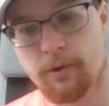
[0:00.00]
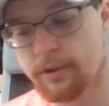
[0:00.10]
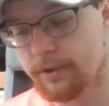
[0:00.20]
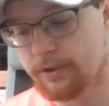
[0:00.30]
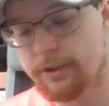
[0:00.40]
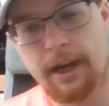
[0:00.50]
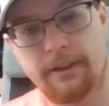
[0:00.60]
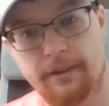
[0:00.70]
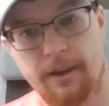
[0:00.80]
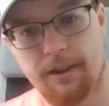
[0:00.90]

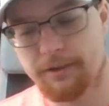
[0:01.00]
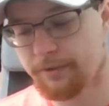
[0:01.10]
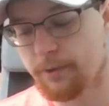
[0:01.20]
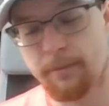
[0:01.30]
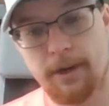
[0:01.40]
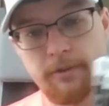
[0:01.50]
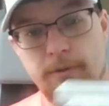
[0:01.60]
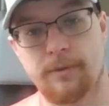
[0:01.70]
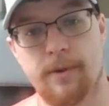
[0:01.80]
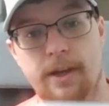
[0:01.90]
$19 for the pair, so
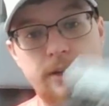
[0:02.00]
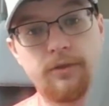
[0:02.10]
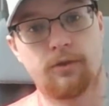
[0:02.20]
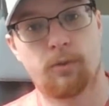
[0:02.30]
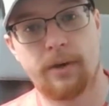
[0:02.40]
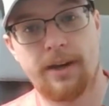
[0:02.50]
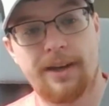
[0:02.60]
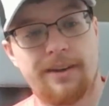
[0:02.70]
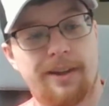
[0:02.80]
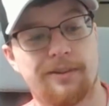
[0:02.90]
he paid
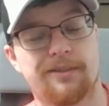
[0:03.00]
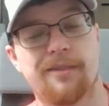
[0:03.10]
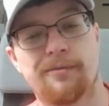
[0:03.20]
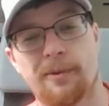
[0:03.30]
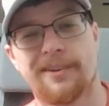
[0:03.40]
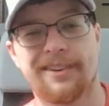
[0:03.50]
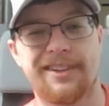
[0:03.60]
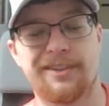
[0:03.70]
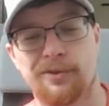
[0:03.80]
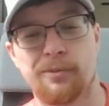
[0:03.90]
$29.
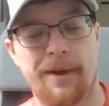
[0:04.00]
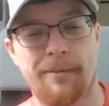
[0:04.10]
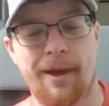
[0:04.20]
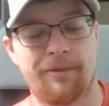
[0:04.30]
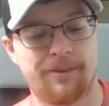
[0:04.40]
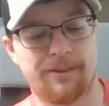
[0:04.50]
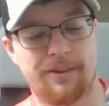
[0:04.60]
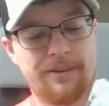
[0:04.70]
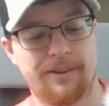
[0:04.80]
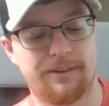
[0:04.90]
Unfortunately, 2 PayPal fees
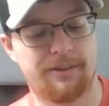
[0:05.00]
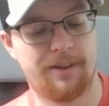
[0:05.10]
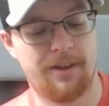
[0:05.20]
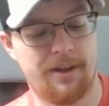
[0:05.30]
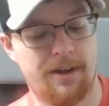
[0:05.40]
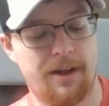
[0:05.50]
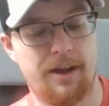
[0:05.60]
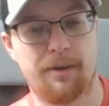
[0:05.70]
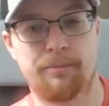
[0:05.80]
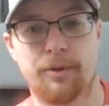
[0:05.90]
on these,
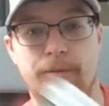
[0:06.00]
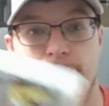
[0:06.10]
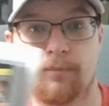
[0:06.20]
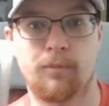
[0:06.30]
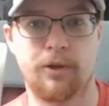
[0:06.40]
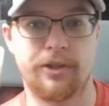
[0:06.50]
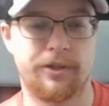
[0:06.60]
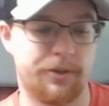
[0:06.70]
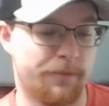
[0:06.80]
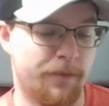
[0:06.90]
but what are you
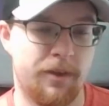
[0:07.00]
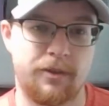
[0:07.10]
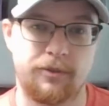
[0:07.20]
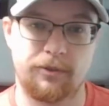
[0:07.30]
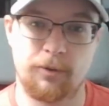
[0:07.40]
going to do? So